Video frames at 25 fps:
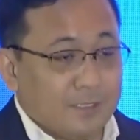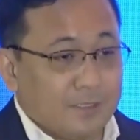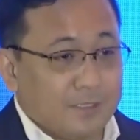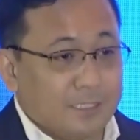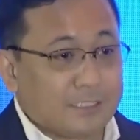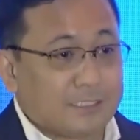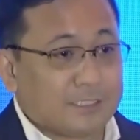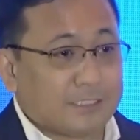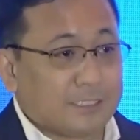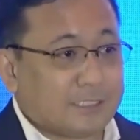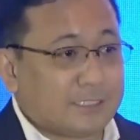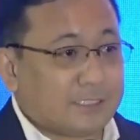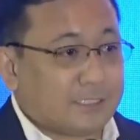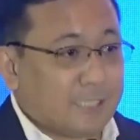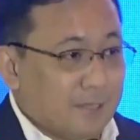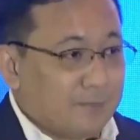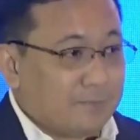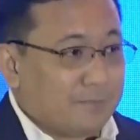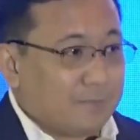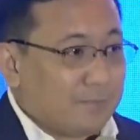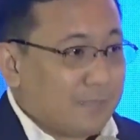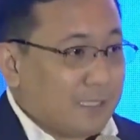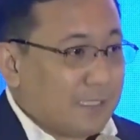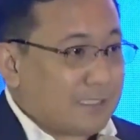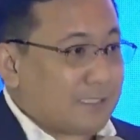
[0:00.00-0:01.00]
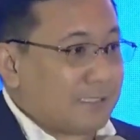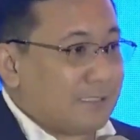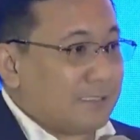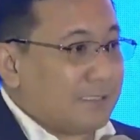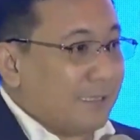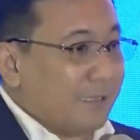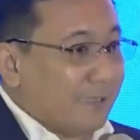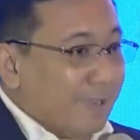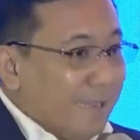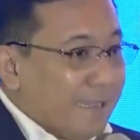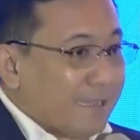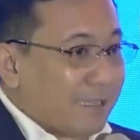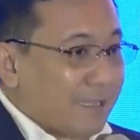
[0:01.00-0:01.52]
this system
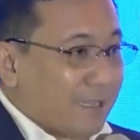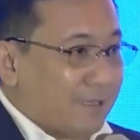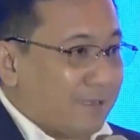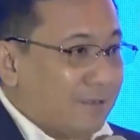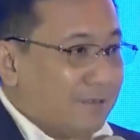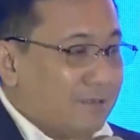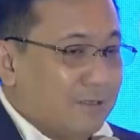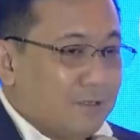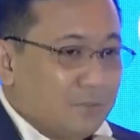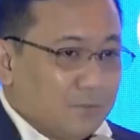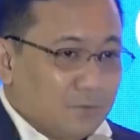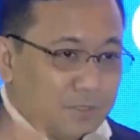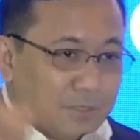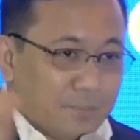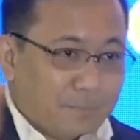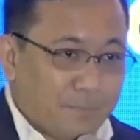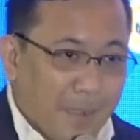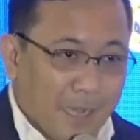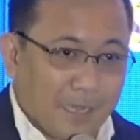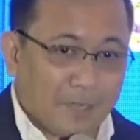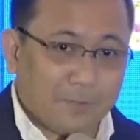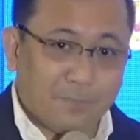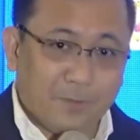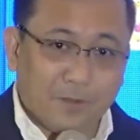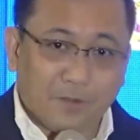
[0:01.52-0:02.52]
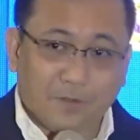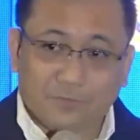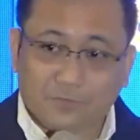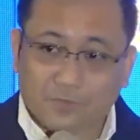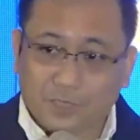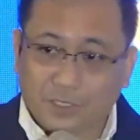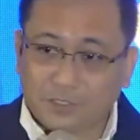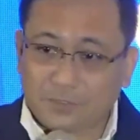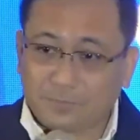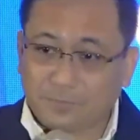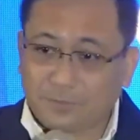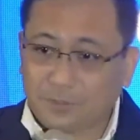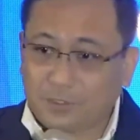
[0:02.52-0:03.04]
is linked to Department of
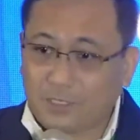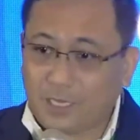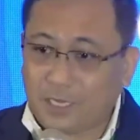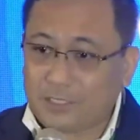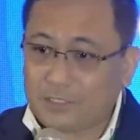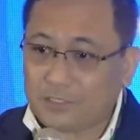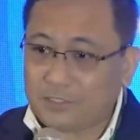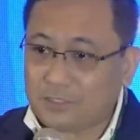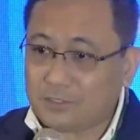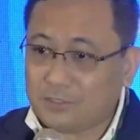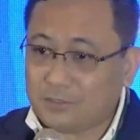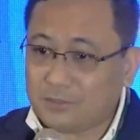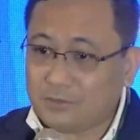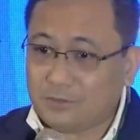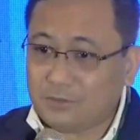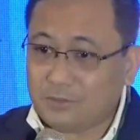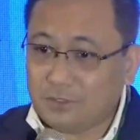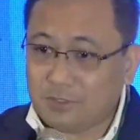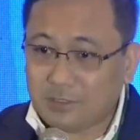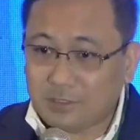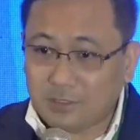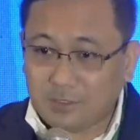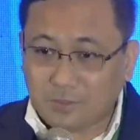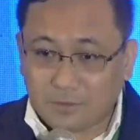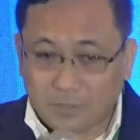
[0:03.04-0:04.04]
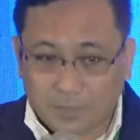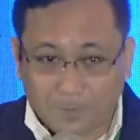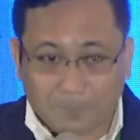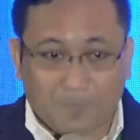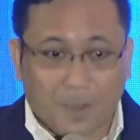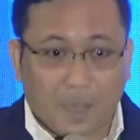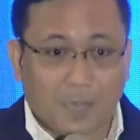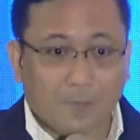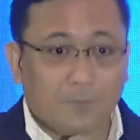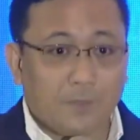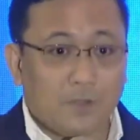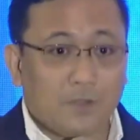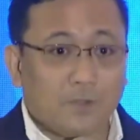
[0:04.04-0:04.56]
Transportation,
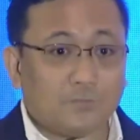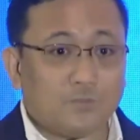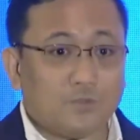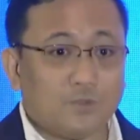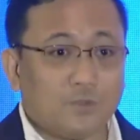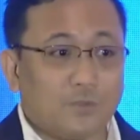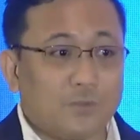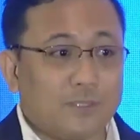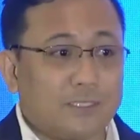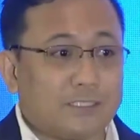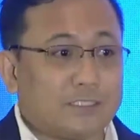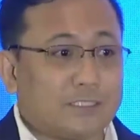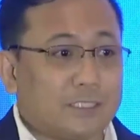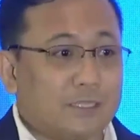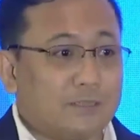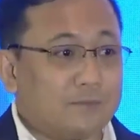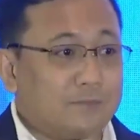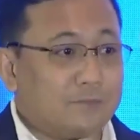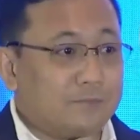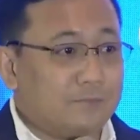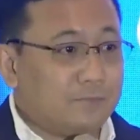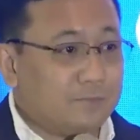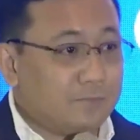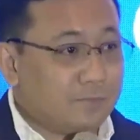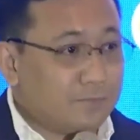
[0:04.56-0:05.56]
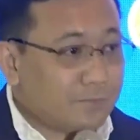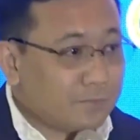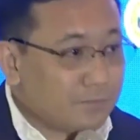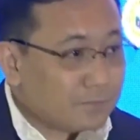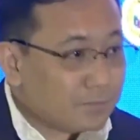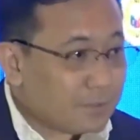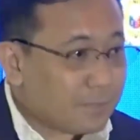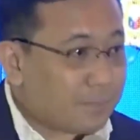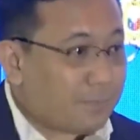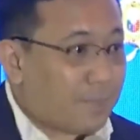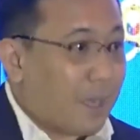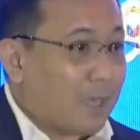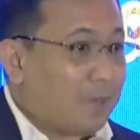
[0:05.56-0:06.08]
Department of Tourism,
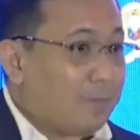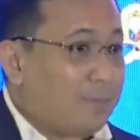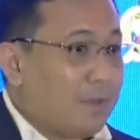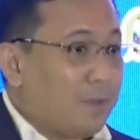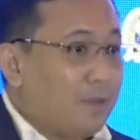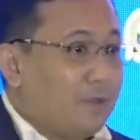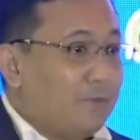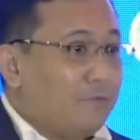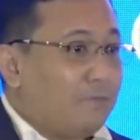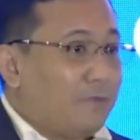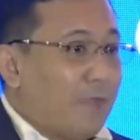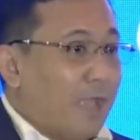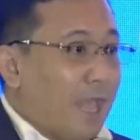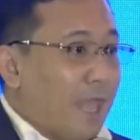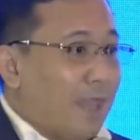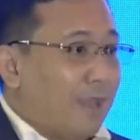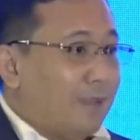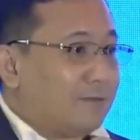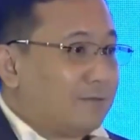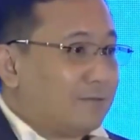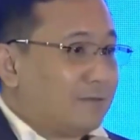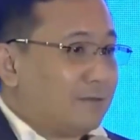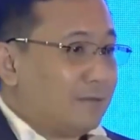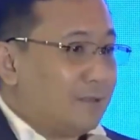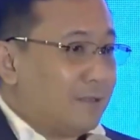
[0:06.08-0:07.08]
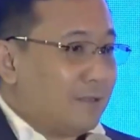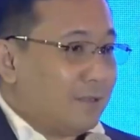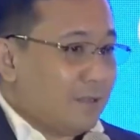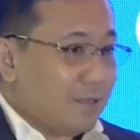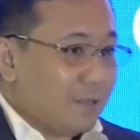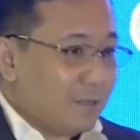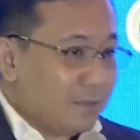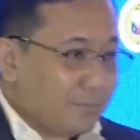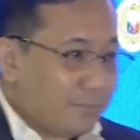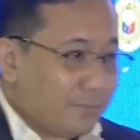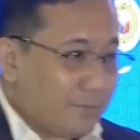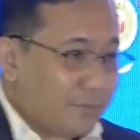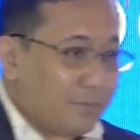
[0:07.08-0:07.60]
Department of Health,
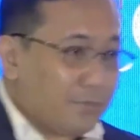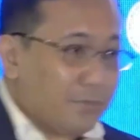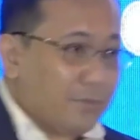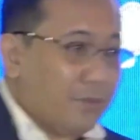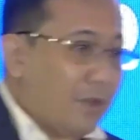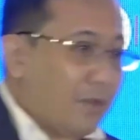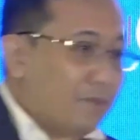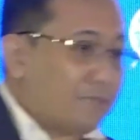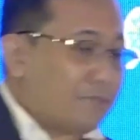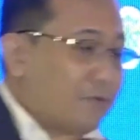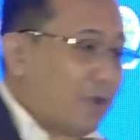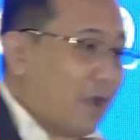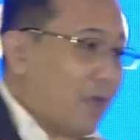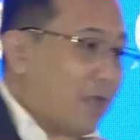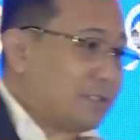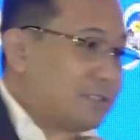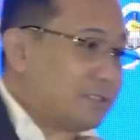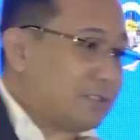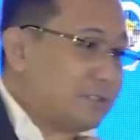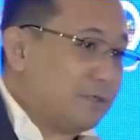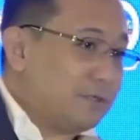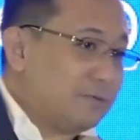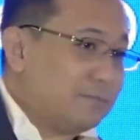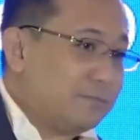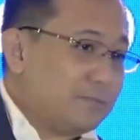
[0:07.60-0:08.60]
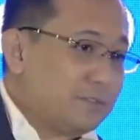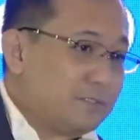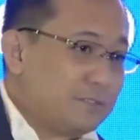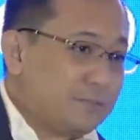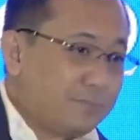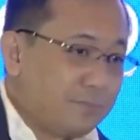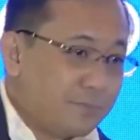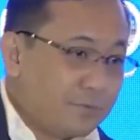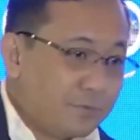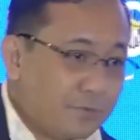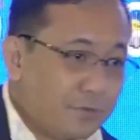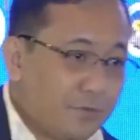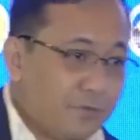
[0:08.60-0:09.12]
Bureau of Customs,
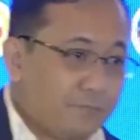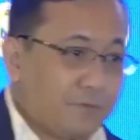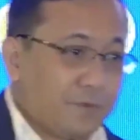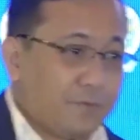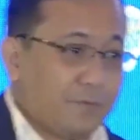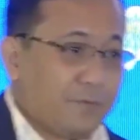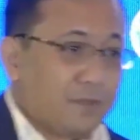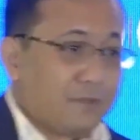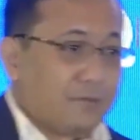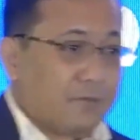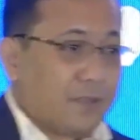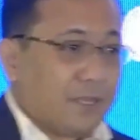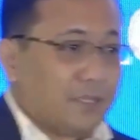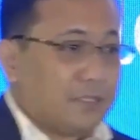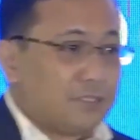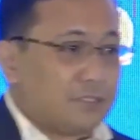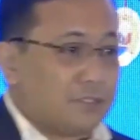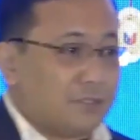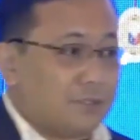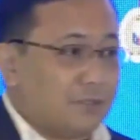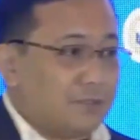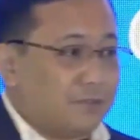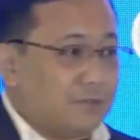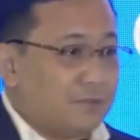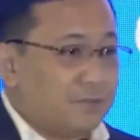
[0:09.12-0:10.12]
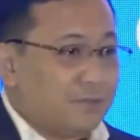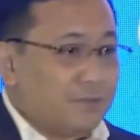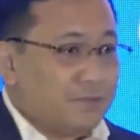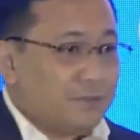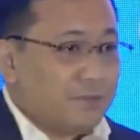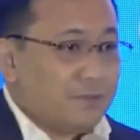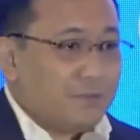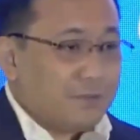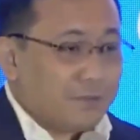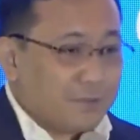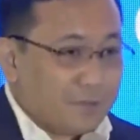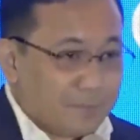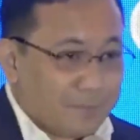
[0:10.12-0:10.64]
Bureau of Immigration,
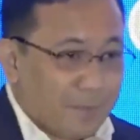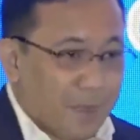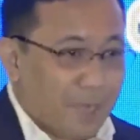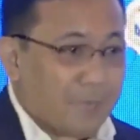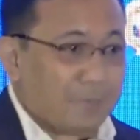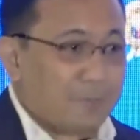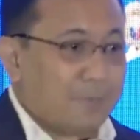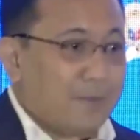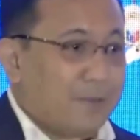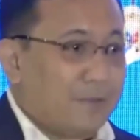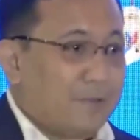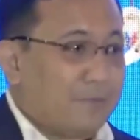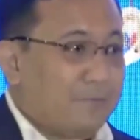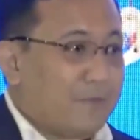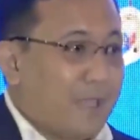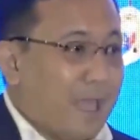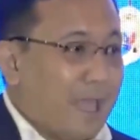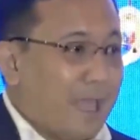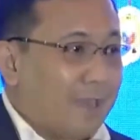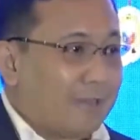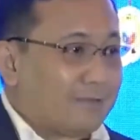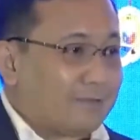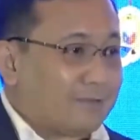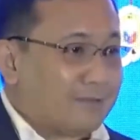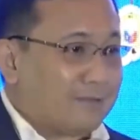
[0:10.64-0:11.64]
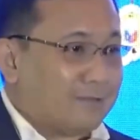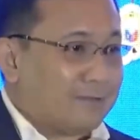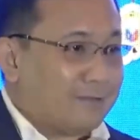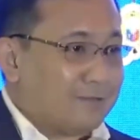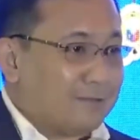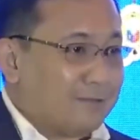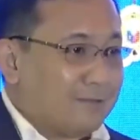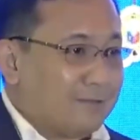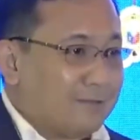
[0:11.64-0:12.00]
Department of Health,